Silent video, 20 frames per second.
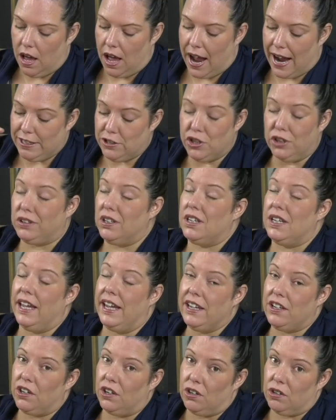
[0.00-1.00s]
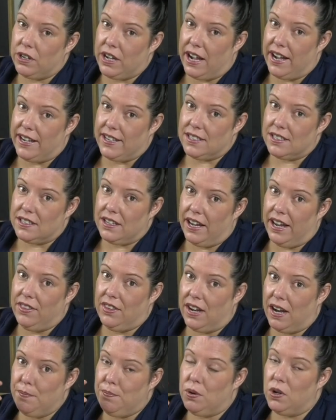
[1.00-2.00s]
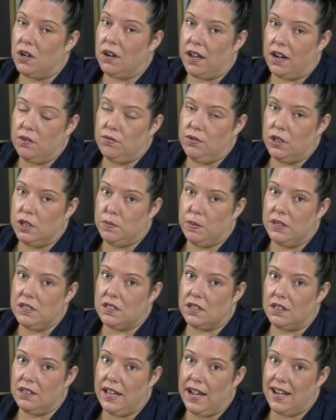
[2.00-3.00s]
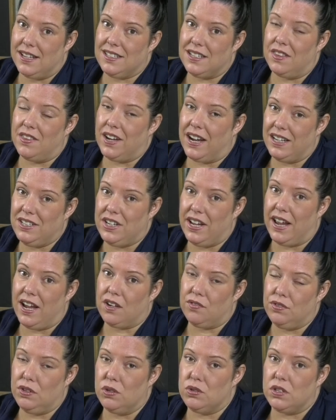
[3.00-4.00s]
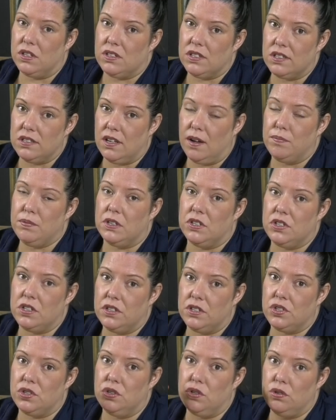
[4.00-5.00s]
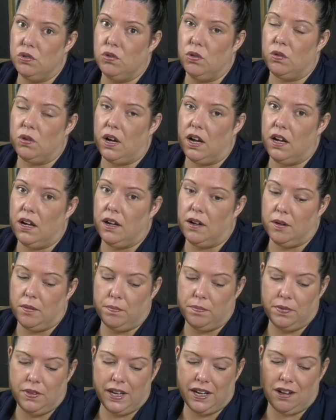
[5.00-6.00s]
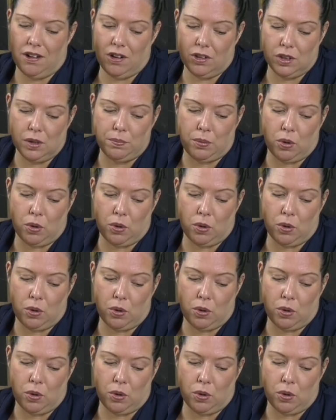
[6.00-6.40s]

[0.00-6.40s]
I took the ginkgo, guys, and then I put it on a fused piece of glass, and then I tack fused and slumped into this new, they call it the